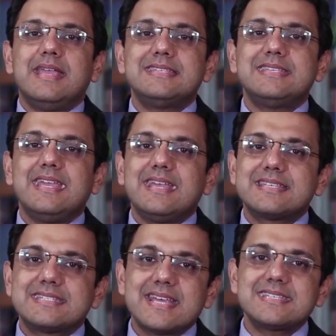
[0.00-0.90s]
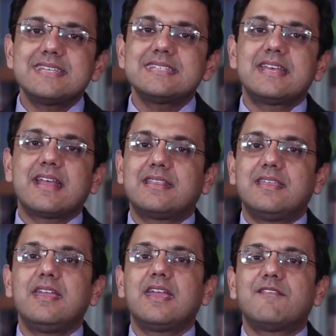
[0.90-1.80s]
is the excesses that I
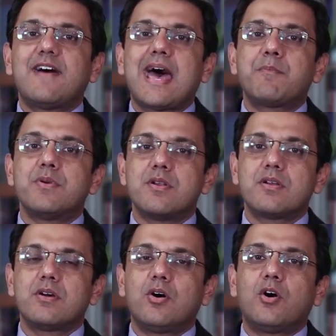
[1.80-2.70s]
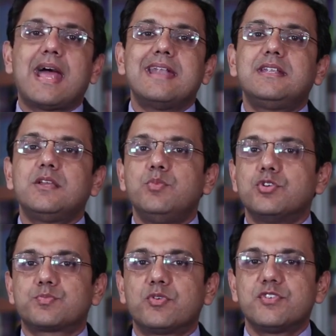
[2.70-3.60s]
think have happened on
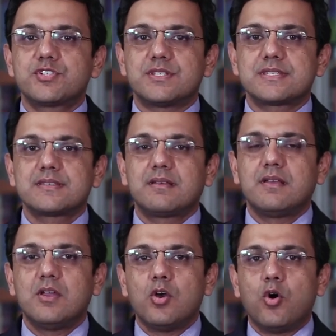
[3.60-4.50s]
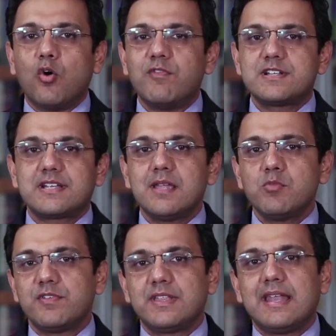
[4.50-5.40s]
anti-abuse provisions. Over
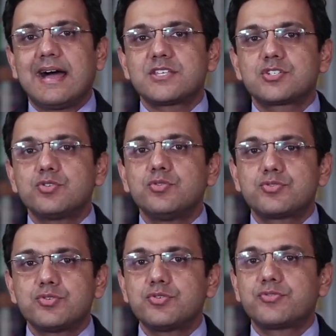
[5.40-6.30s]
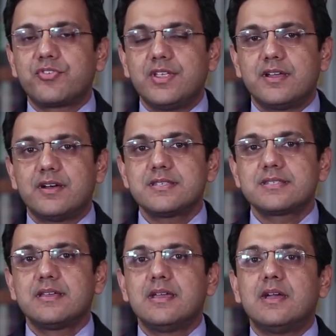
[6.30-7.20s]
time, over the last two to three
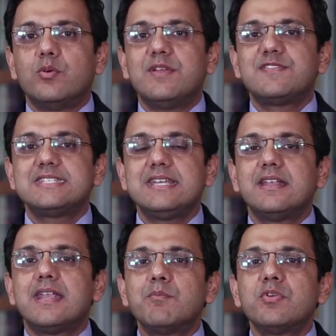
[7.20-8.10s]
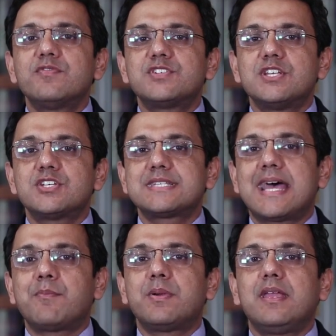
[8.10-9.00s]
years, we've seen a number of changes
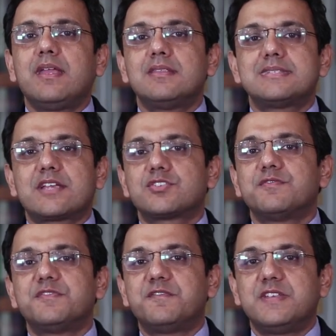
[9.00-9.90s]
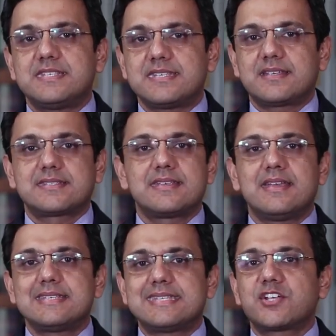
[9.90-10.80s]
happening in Section 56,
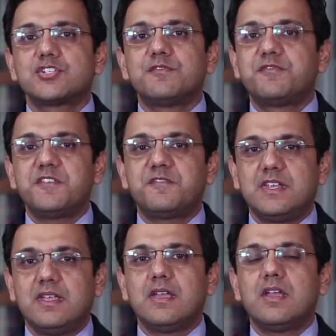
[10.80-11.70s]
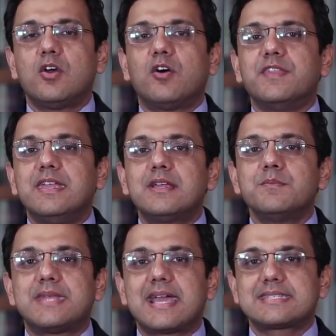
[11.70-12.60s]
Section 50 of the
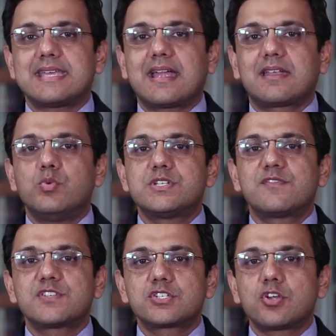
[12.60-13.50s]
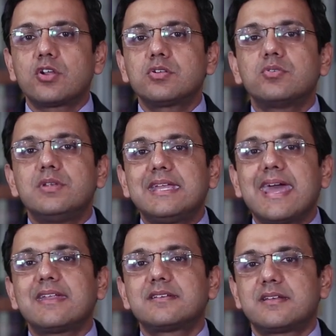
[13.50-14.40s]
Income Tax Act, which have sought to
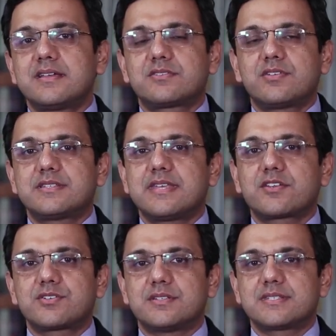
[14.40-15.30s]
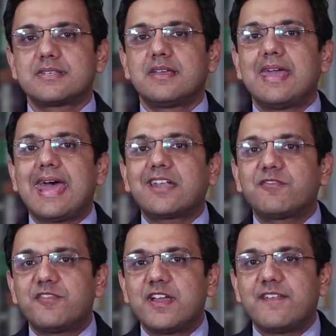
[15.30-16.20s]
recharacterize transactions
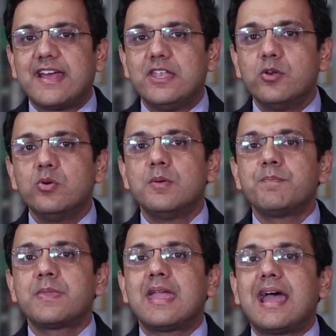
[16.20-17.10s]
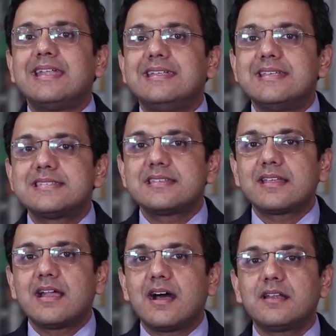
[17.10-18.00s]
at fair value and
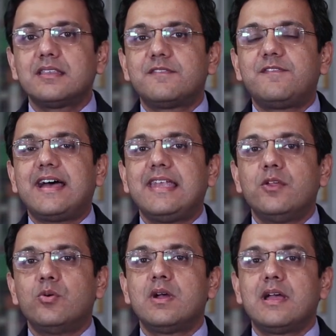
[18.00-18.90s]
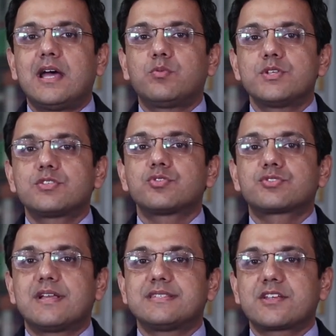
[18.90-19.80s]
disregard the value at which
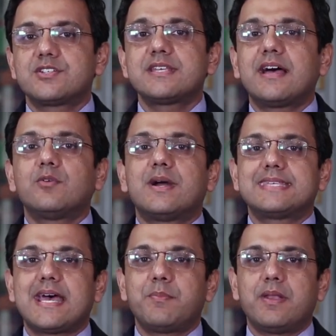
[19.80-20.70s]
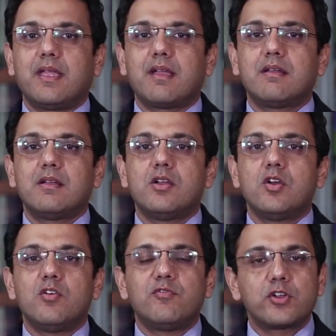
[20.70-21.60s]
those transactions are otherwise happening.
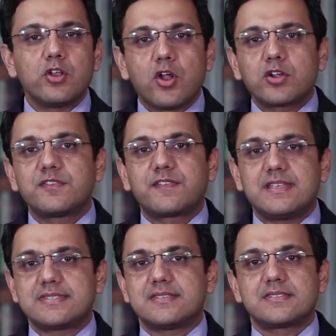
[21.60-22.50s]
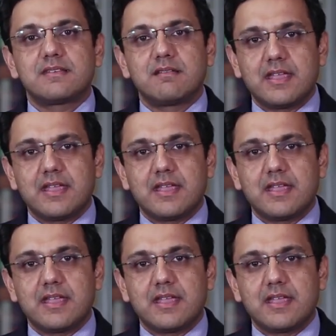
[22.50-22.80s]
For a lot of cases,